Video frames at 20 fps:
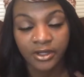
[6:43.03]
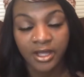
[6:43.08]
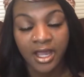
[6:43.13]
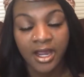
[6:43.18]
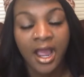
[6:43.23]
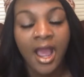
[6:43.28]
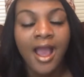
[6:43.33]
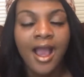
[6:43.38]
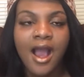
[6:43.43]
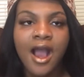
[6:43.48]
Like,
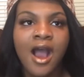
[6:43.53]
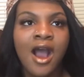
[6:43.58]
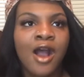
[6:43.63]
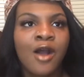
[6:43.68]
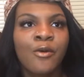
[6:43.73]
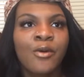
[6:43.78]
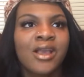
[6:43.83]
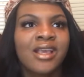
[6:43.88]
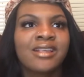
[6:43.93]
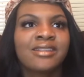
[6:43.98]
I
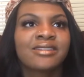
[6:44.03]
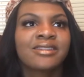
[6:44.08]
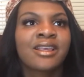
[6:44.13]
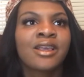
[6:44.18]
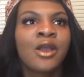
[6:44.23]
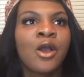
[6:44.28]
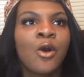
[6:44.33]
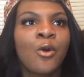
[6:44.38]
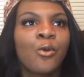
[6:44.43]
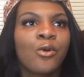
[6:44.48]
always
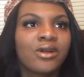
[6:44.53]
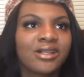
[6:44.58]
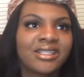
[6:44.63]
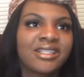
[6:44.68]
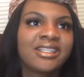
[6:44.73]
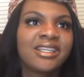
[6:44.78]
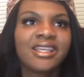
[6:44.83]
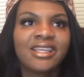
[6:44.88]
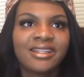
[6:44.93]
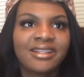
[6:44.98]
want to
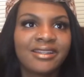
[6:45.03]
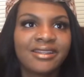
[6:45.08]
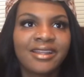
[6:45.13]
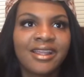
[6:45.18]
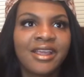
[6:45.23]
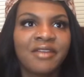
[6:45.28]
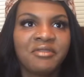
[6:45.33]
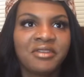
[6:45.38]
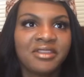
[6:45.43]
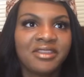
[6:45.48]
get
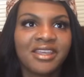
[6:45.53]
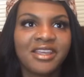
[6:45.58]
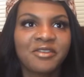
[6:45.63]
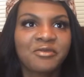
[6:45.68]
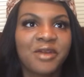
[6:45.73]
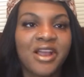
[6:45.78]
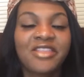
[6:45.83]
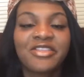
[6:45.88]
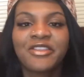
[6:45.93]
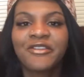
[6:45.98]
everything
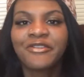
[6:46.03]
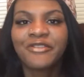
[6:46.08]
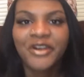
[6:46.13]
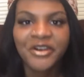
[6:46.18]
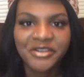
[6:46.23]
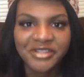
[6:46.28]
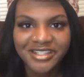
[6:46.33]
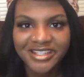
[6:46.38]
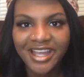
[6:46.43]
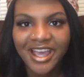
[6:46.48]
right the
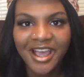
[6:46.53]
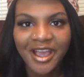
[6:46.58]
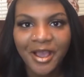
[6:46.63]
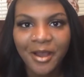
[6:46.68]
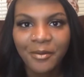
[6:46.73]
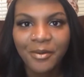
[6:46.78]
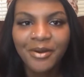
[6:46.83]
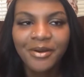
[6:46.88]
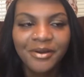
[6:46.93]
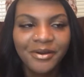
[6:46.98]
first
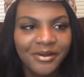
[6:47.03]
time.